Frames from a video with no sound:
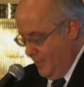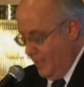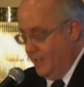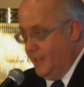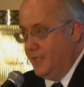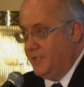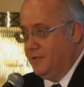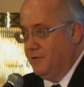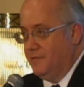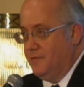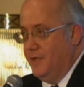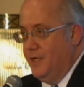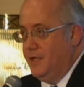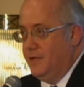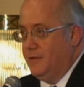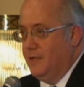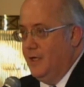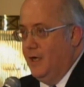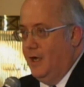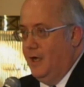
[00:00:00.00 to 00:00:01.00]
I'd like to
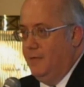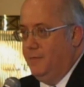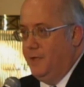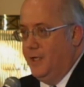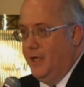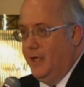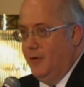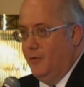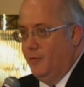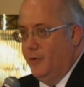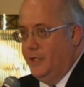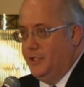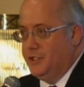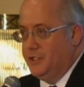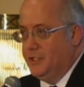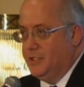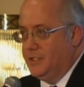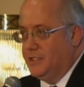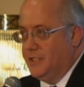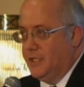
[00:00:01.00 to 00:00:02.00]
thank the IBA
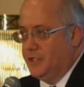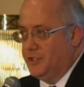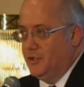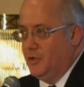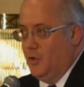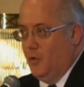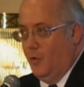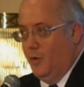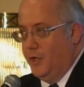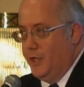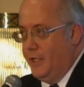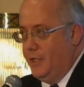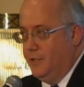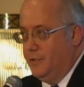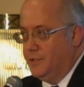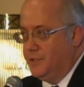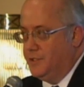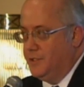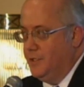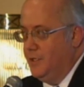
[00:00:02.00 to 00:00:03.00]
region and section
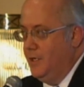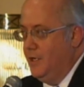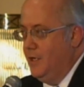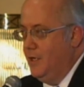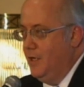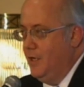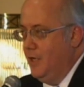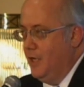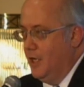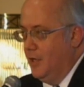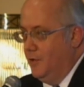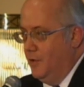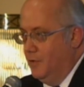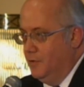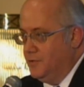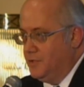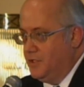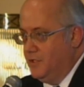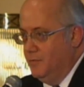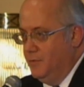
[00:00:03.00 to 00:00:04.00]
coordinators, and
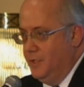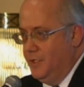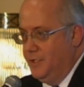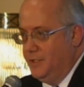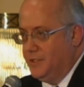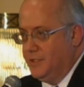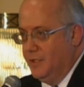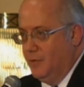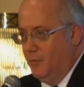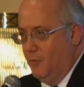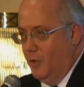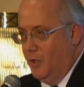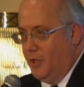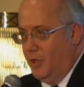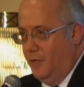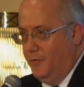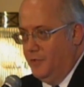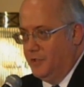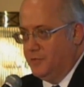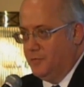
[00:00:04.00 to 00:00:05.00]
those committees that work
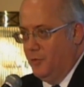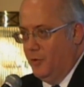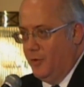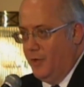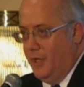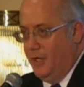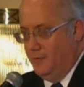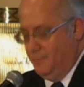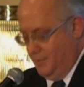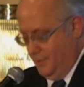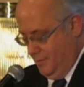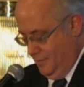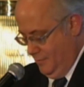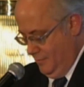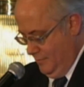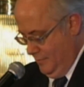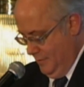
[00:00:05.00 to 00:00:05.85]
on those programs.